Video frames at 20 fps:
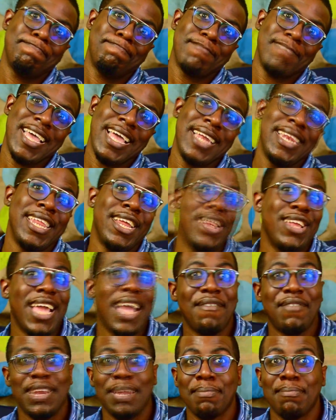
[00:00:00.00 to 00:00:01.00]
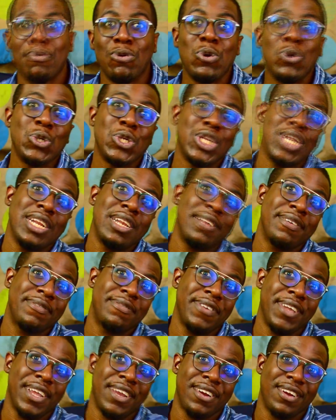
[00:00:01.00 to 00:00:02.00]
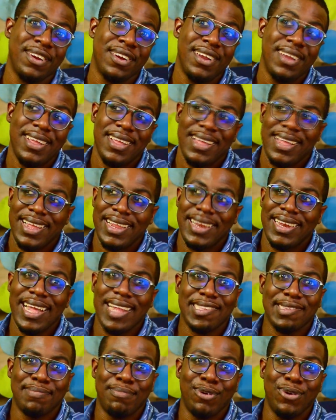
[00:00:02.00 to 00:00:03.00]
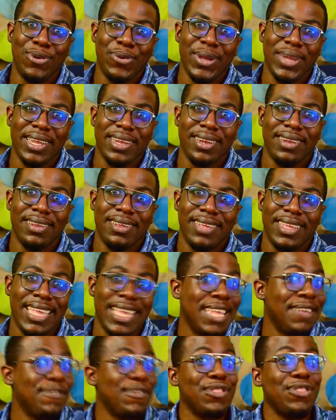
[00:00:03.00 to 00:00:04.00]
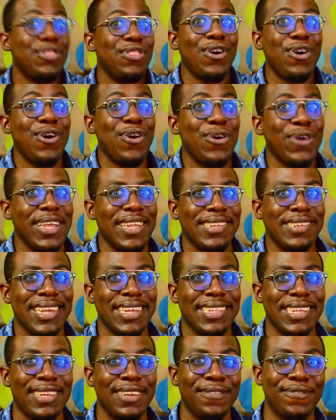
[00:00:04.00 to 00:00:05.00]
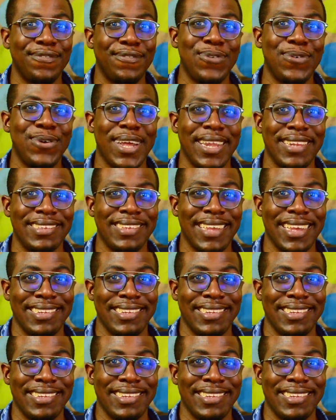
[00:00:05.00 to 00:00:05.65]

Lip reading: And there you have an emotional affair that's brewing. even though he's getting the food and sex